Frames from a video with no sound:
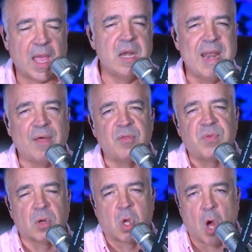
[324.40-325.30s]
And now that
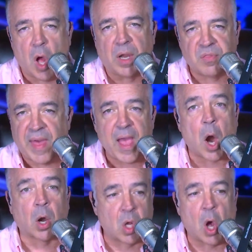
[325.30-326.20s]
they're caught, they
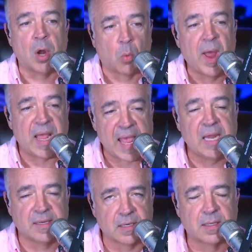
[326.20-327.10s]
are caught
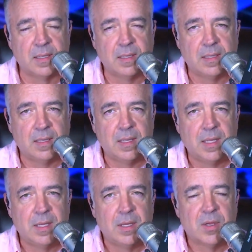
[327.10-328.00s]
red-handed.
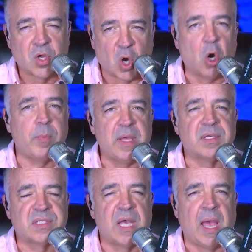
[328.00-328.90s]
Kirby
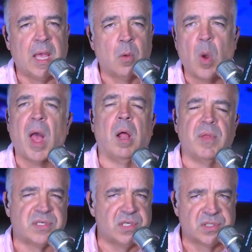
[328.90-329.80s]
is saying, well,
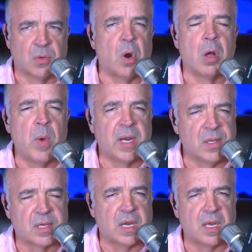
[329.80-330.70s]
this is the wrong way to
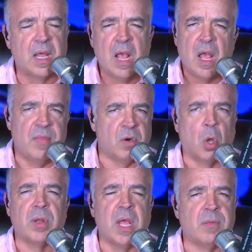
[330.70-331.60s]
look at it, and they're
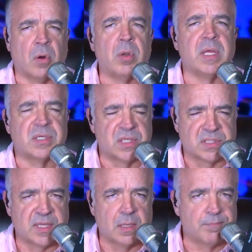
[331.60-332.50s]
only
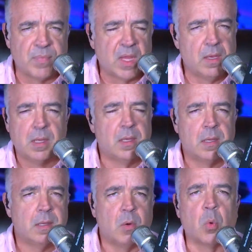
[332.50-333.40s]
assisting
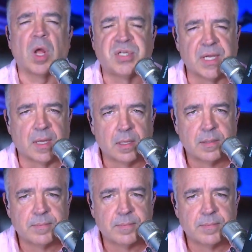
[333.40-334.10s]
Russia.